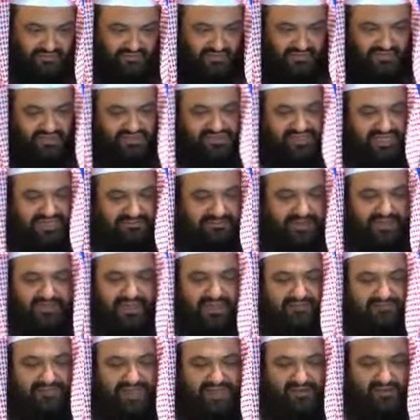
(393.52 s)
What do you say about
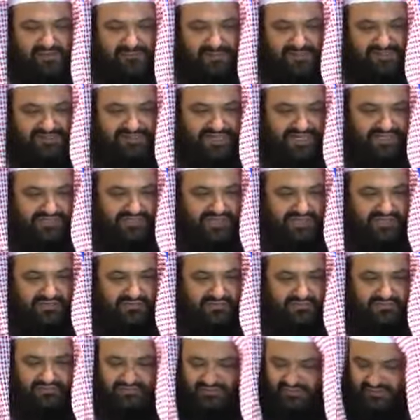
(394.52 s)
that man who's been sent to
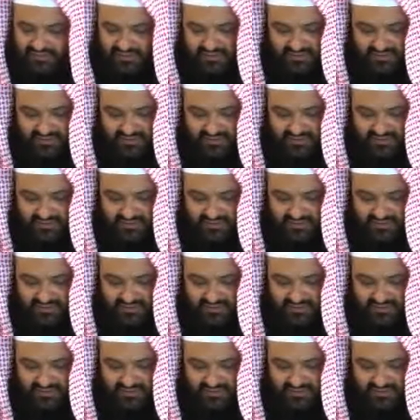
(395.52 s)
you?